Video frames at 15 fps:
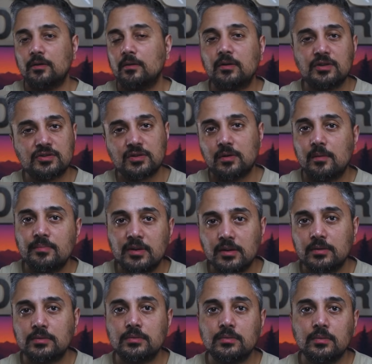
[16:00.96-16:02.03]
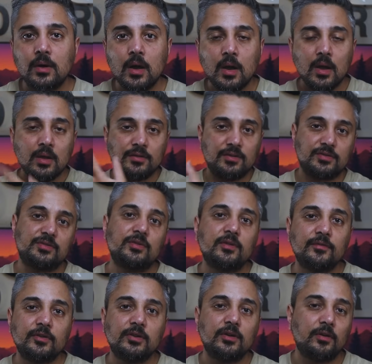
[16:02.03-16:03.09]
their location update to the
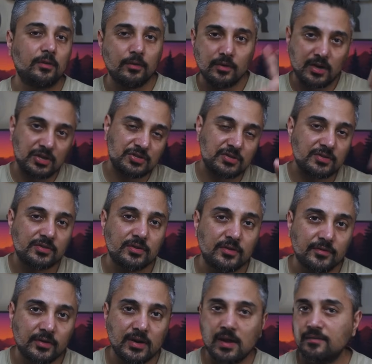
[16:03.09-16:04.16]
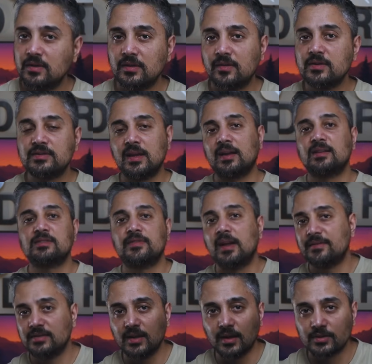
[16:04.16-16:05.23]
server or location server every 3 seconds,
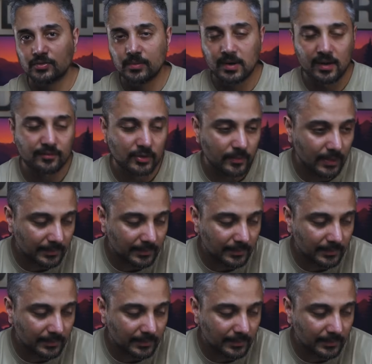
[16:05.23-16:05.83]
5 seconds, whatever,